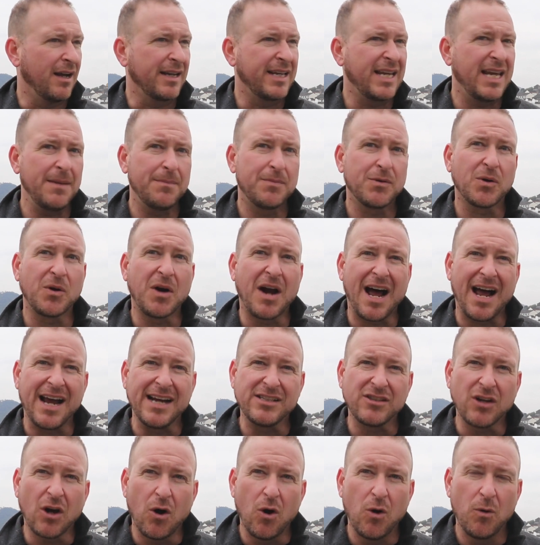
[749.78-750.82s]
Keep your
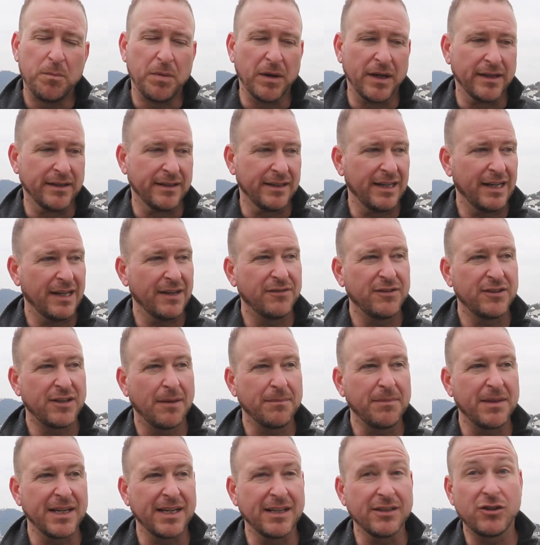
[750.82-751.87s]
eyes open. If
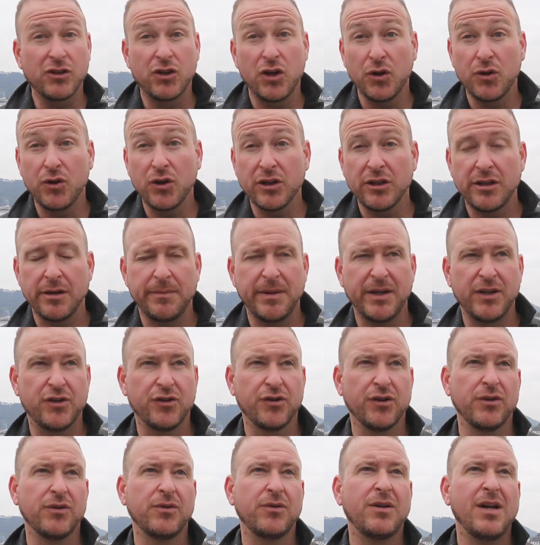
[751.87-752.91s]
something is too good to be
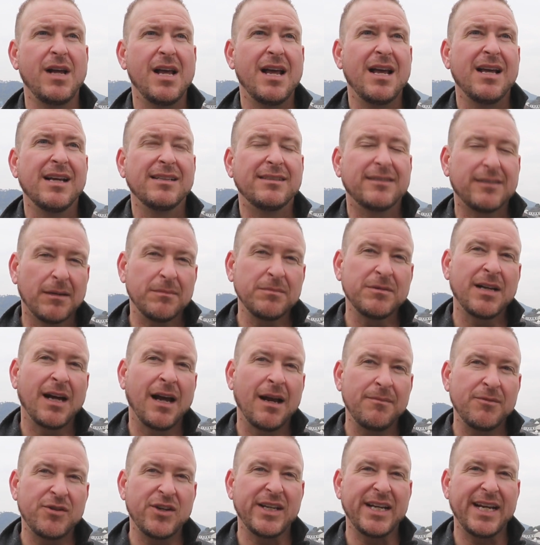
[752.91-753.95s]
true,
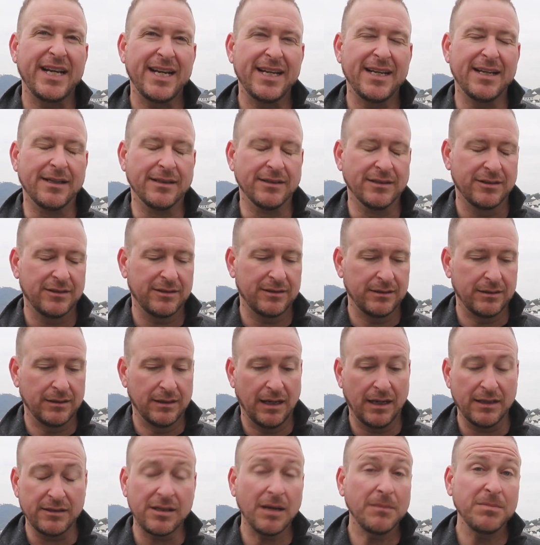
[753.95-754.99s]
sometimes it is.
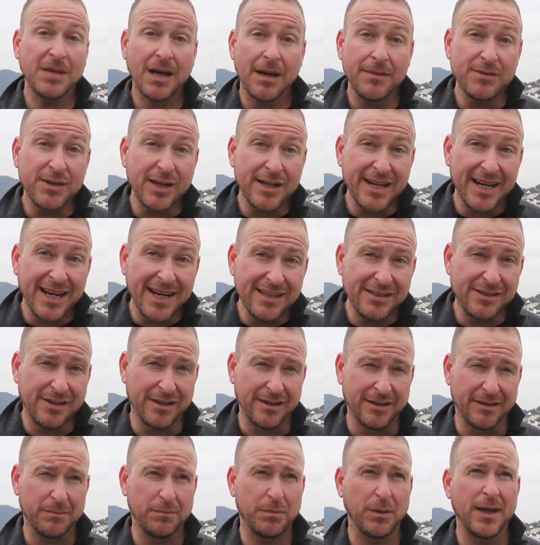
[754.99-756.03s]
Sometimes it
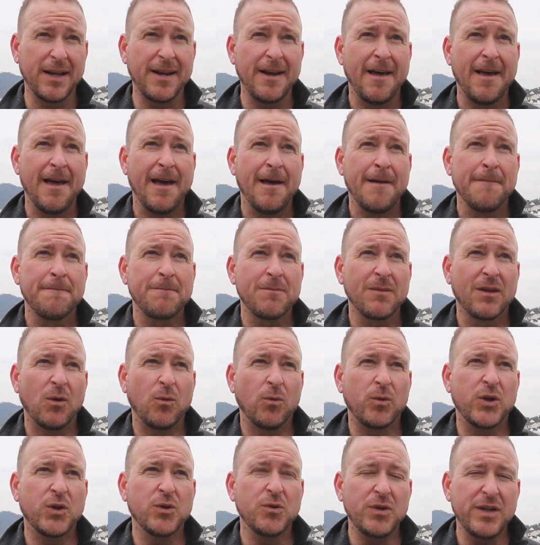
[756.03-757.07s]
isn't, but
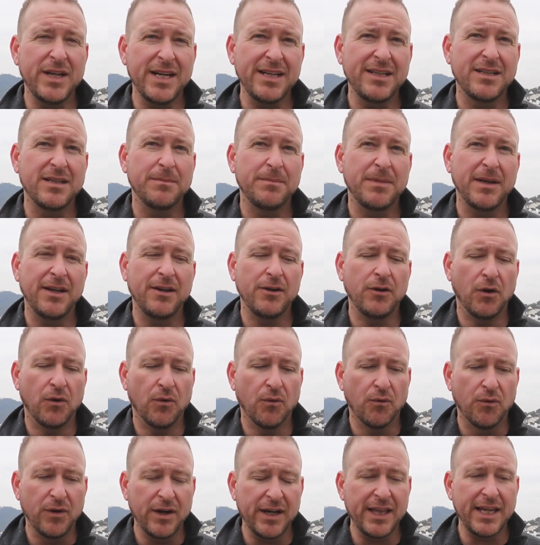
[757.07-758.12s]
you need to be
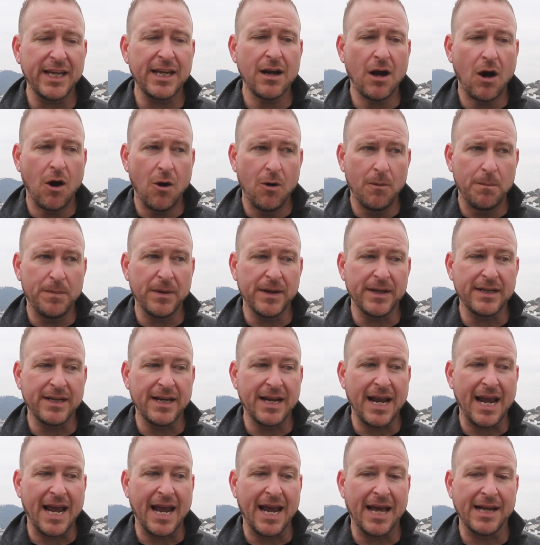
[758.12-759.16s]
really
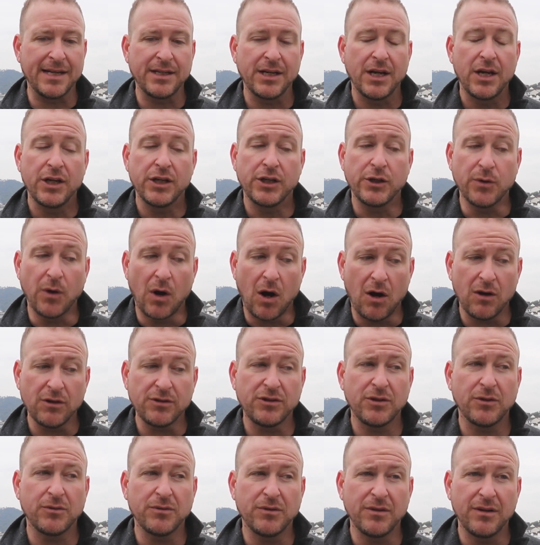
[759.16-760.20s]
open, and you
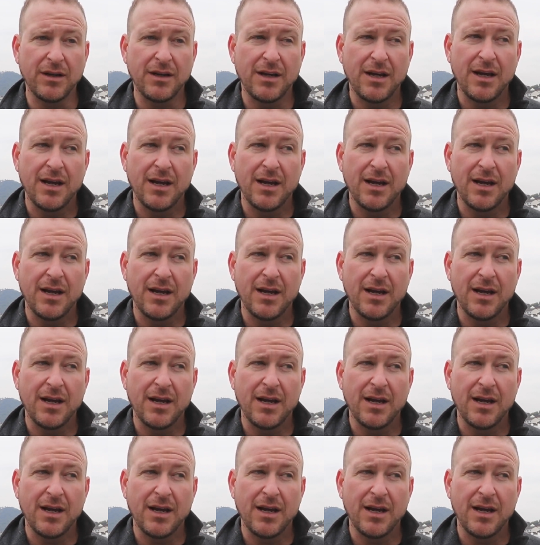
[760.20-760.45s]
also